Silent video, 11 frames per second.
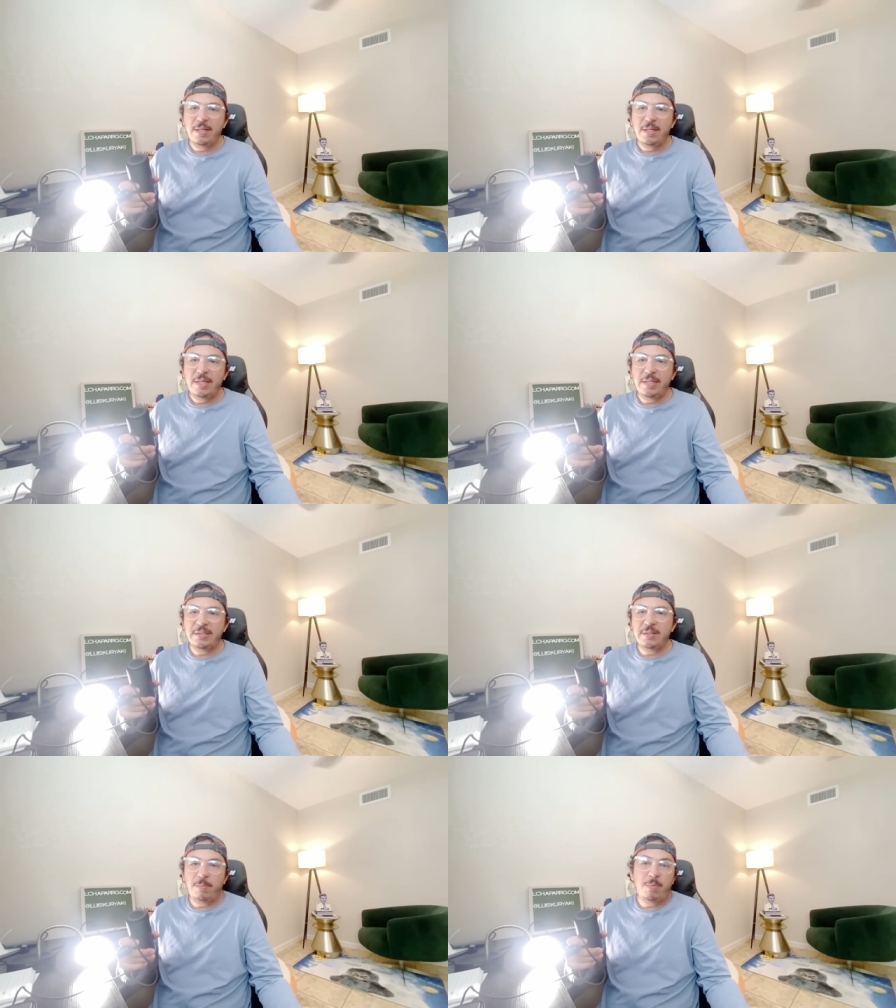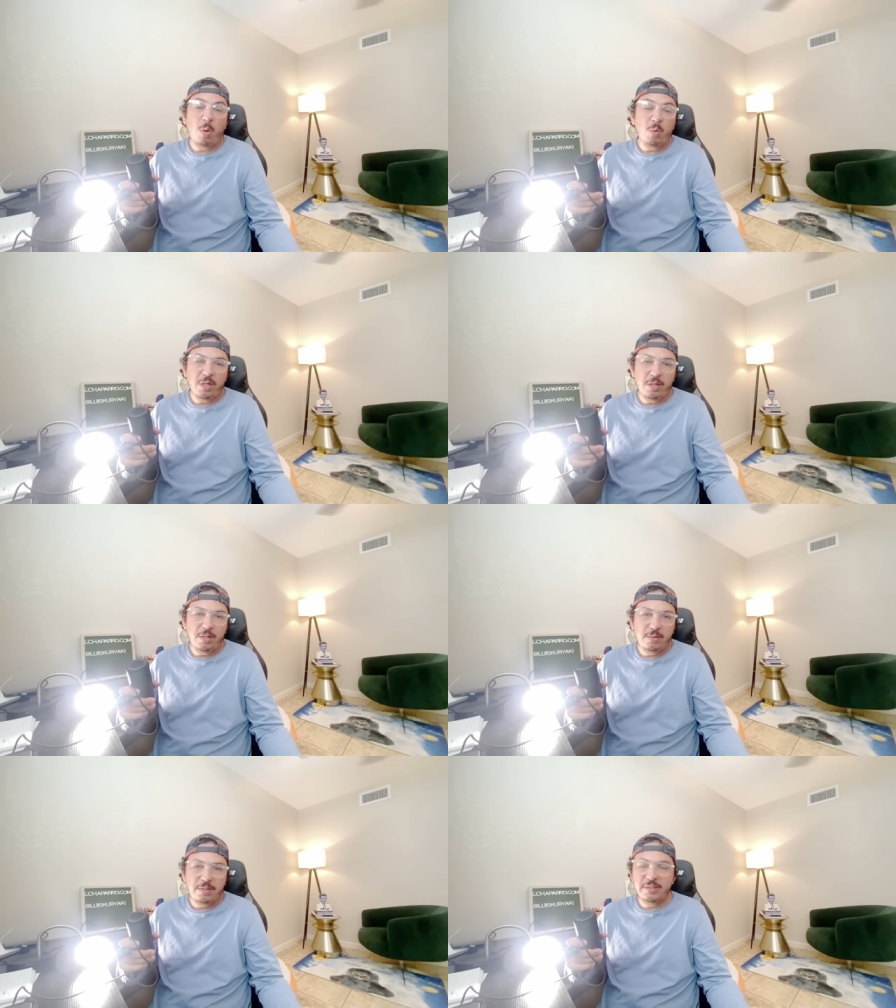He's the broker.
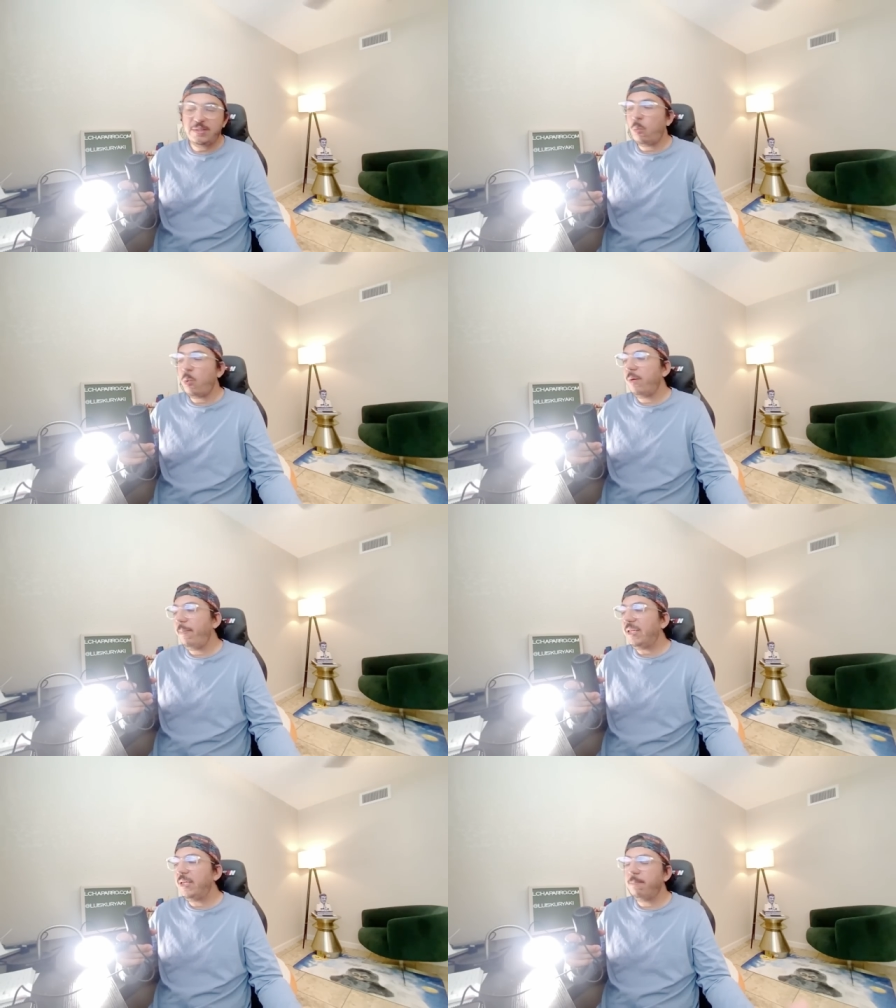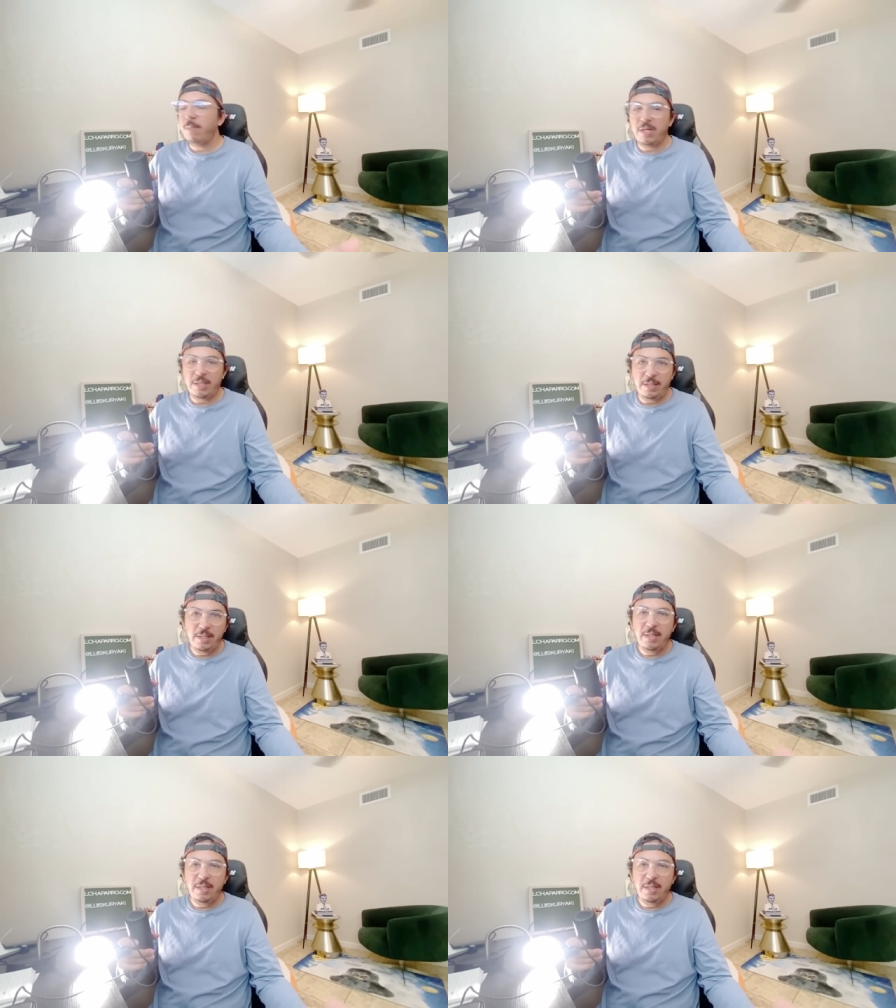He's the one making money.